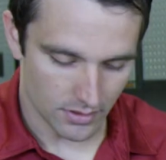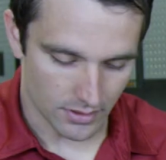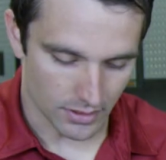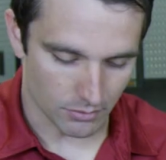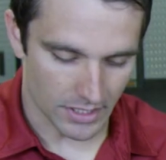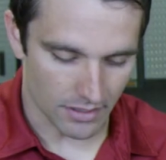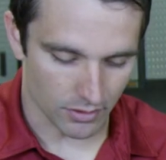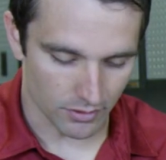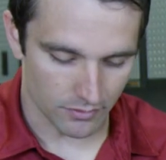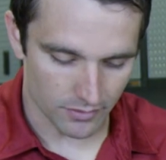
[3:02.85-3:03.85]
Now that we have
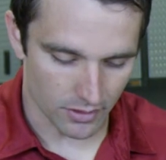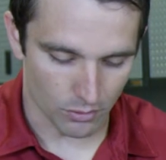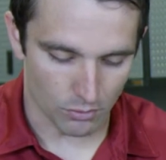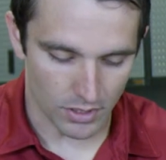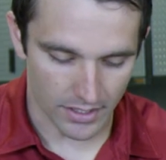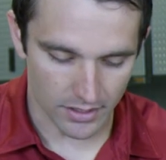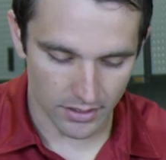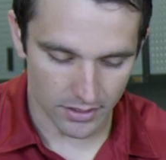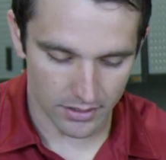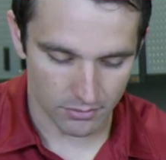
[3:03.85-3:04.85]
our
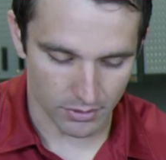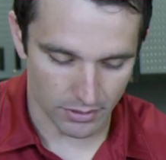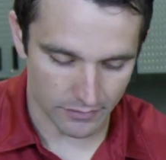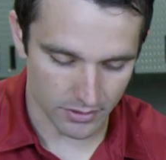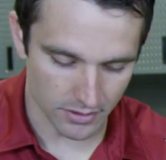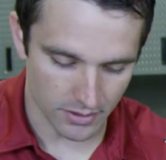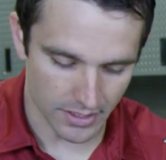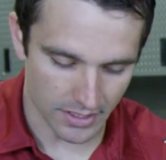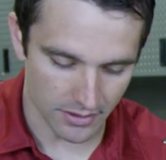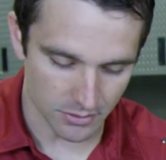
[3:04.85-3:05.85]
wire, we don't have to,
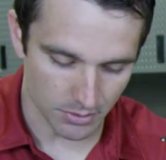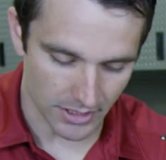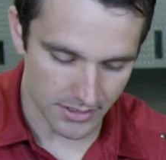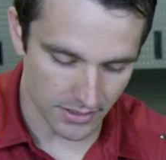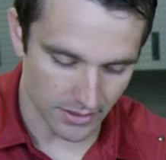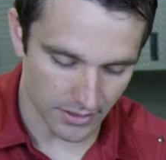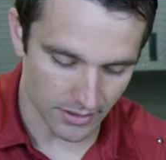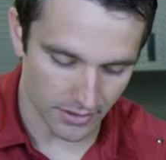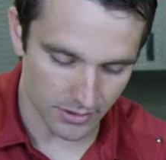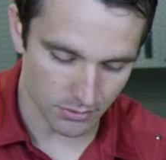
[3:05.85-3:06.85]
again, splice in
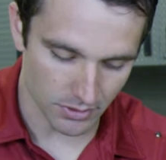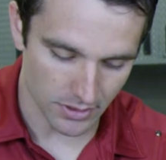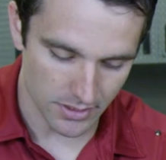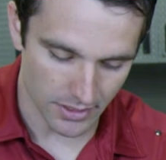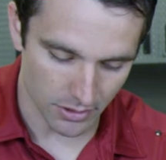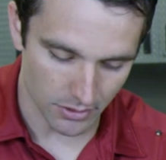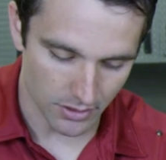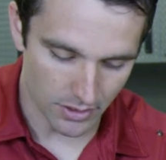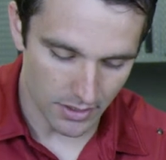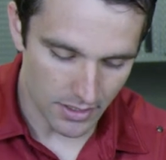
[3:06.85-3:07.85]
anything, so we're going to take our
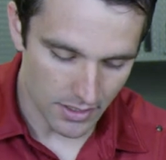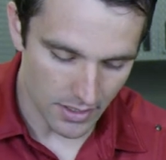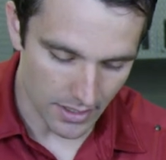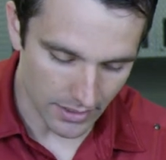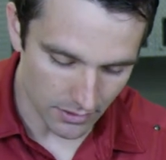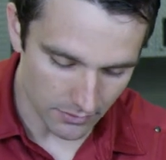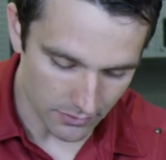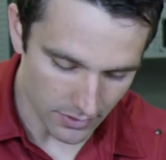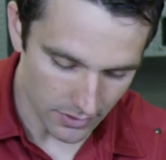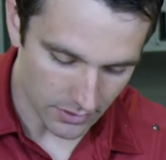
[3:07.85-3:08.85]

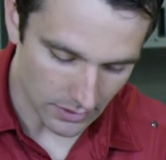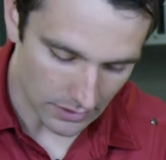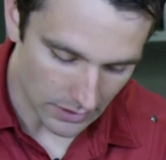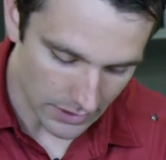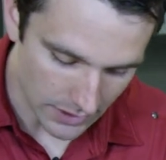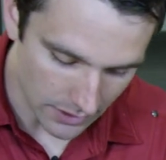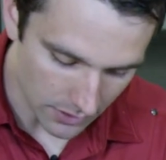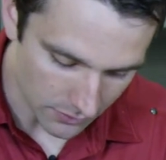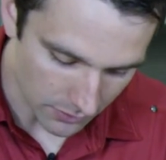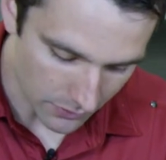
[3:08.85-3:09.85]
negative
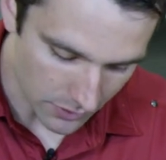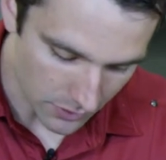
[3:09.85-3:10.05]
lead from the